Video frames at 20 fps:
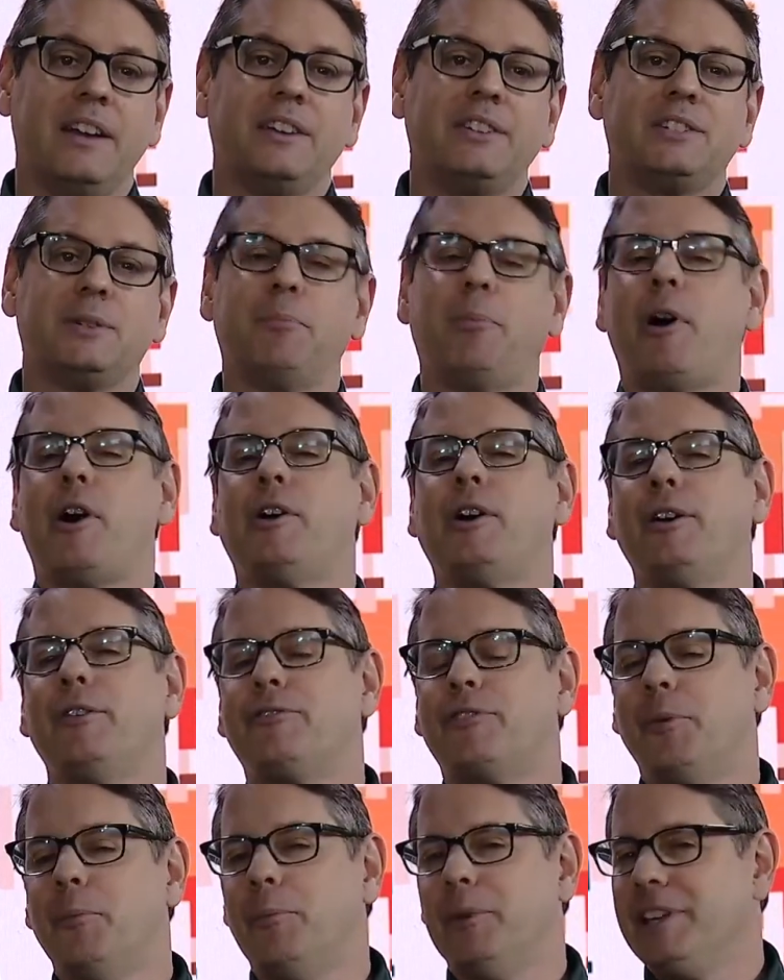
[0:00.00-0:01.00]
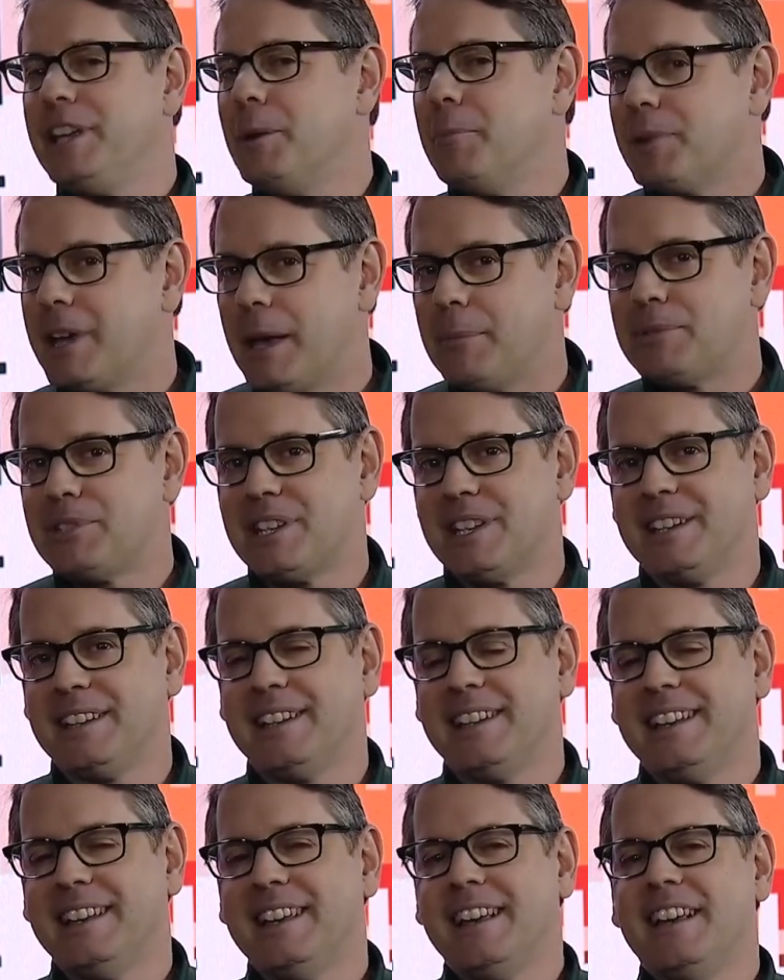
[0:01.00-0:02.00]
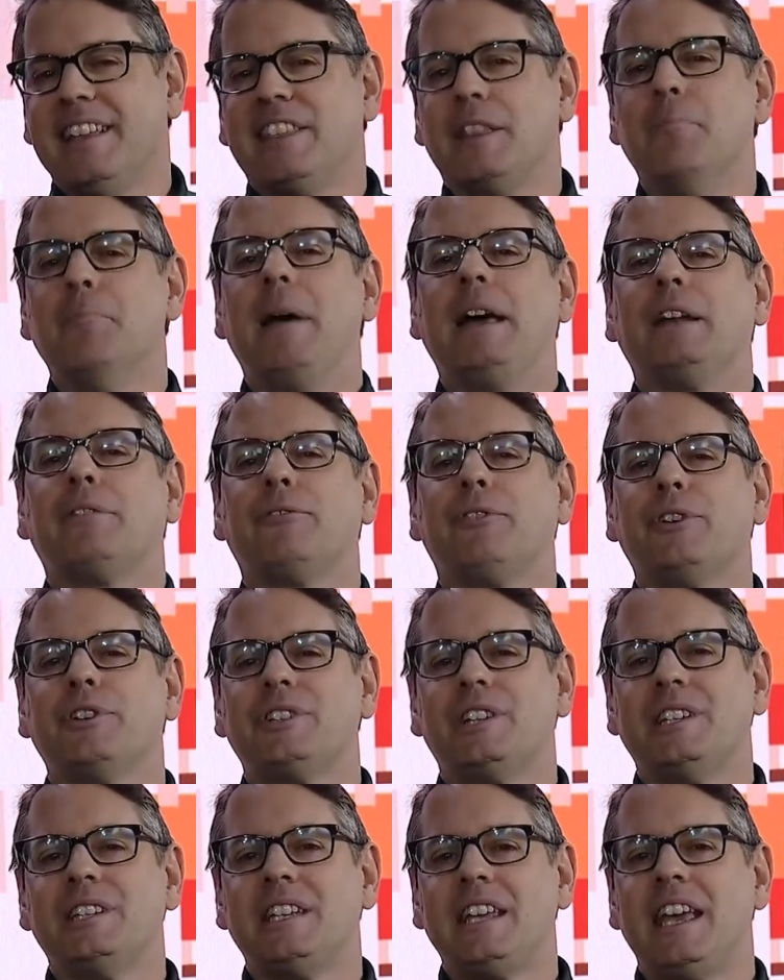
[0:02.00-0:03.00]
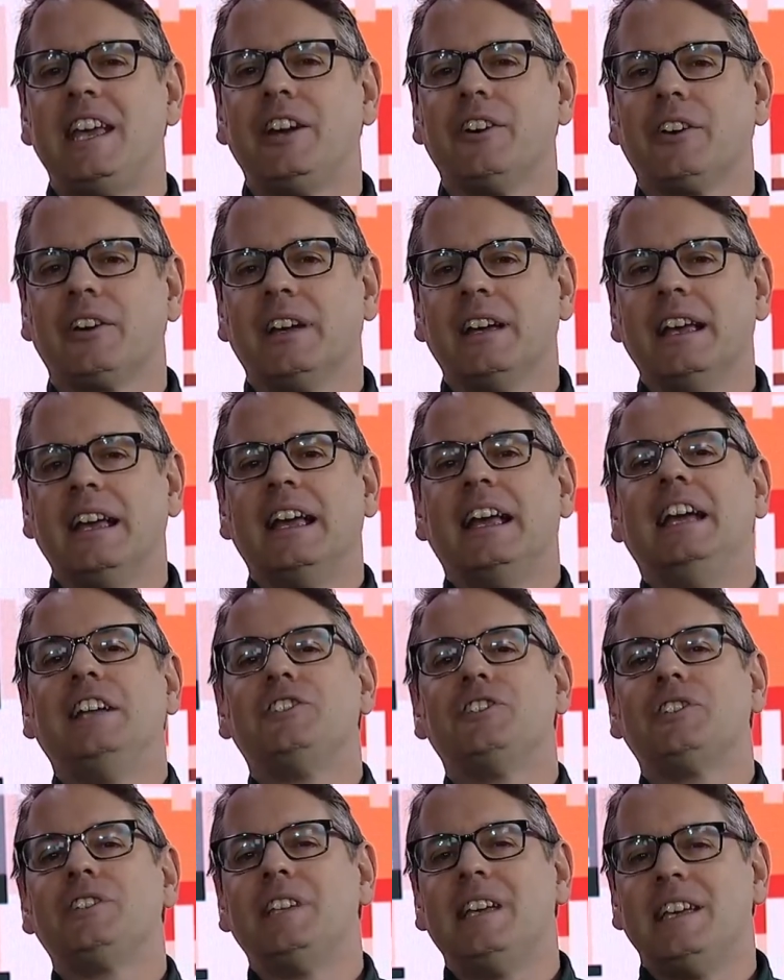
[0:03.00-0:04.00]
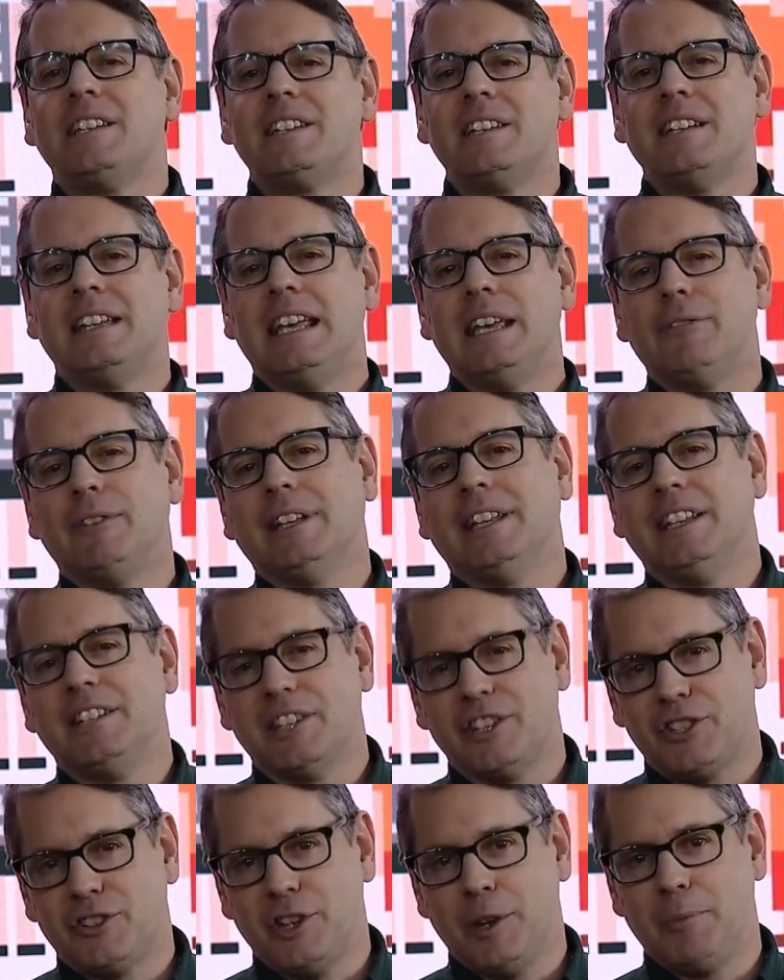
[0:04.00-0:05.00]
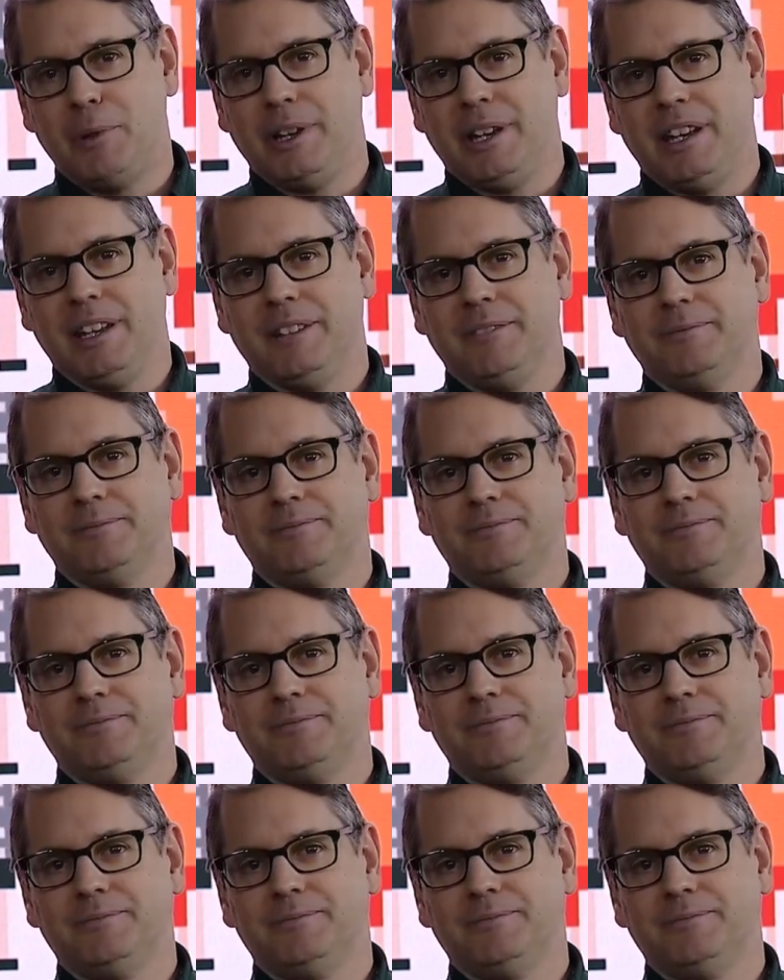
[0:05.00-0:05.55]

To borrow from William Gibson, the metaverse is here, it just isn't evenly distributed.